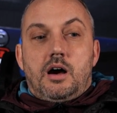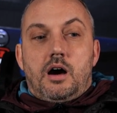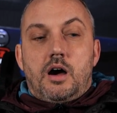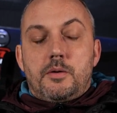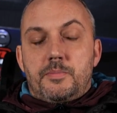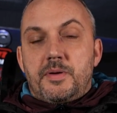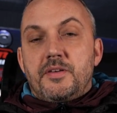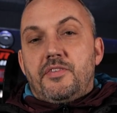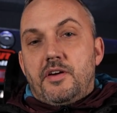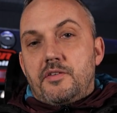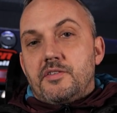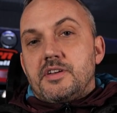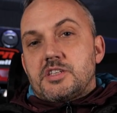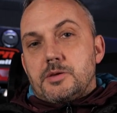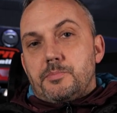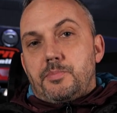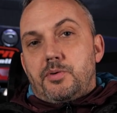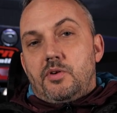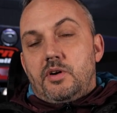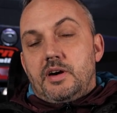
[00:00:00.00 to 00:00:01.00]
I'd be very
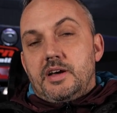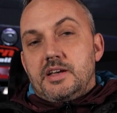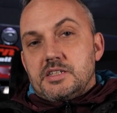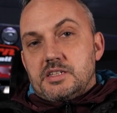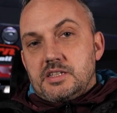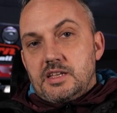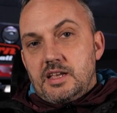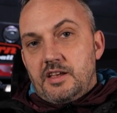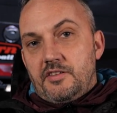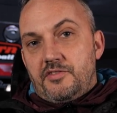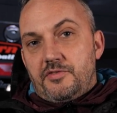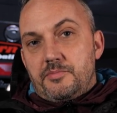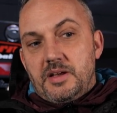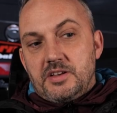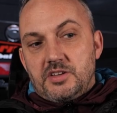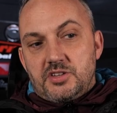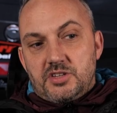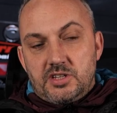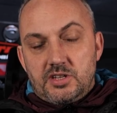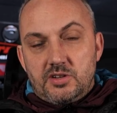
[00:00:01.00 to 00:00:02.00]
surprised if
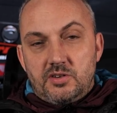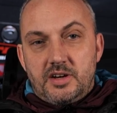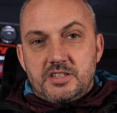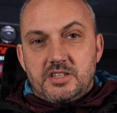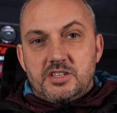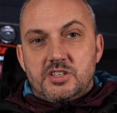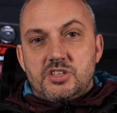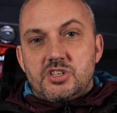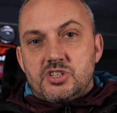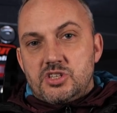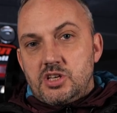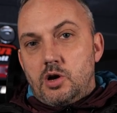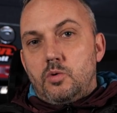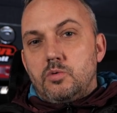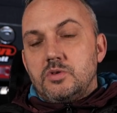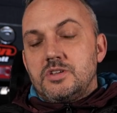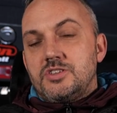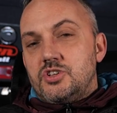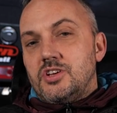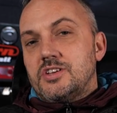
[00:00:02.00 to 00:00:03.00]
Manchester United
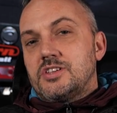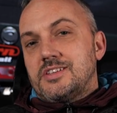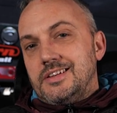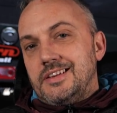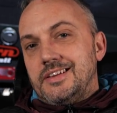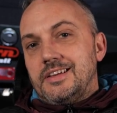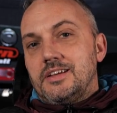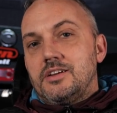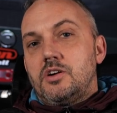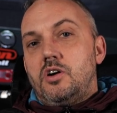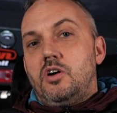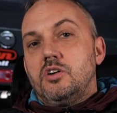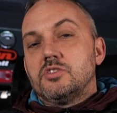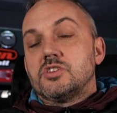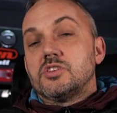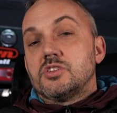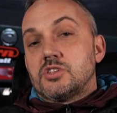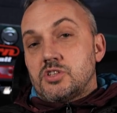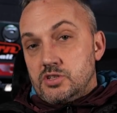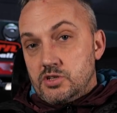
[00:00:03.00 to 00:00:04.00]
sold Jesse Lingard
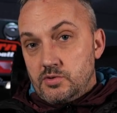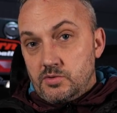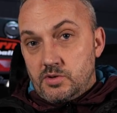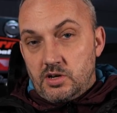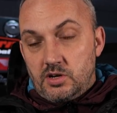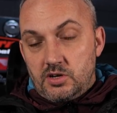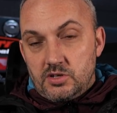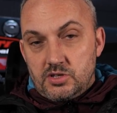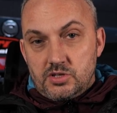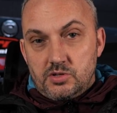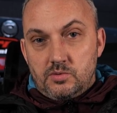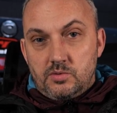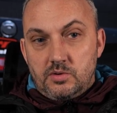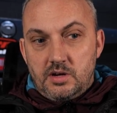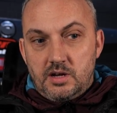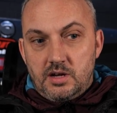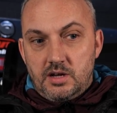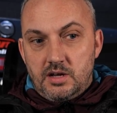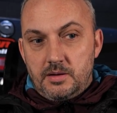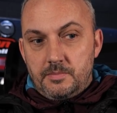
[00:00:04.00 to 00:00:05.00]
to Newcastle.
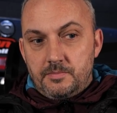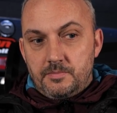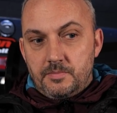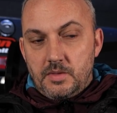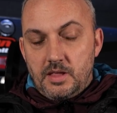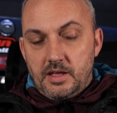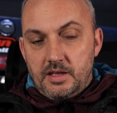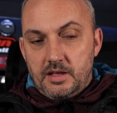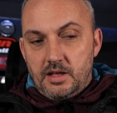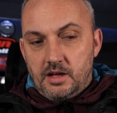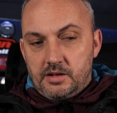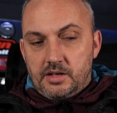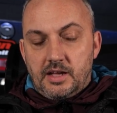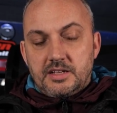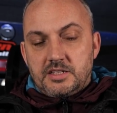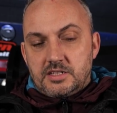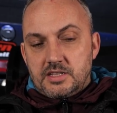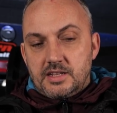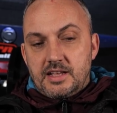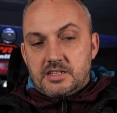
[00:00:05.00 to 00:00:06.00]
Um,
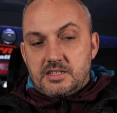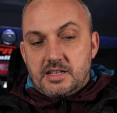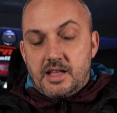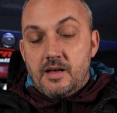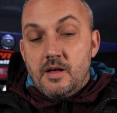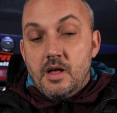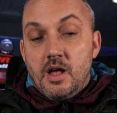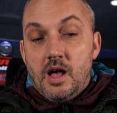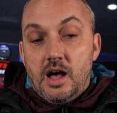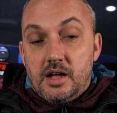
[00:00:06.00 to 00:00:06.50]
Okay, so that's that.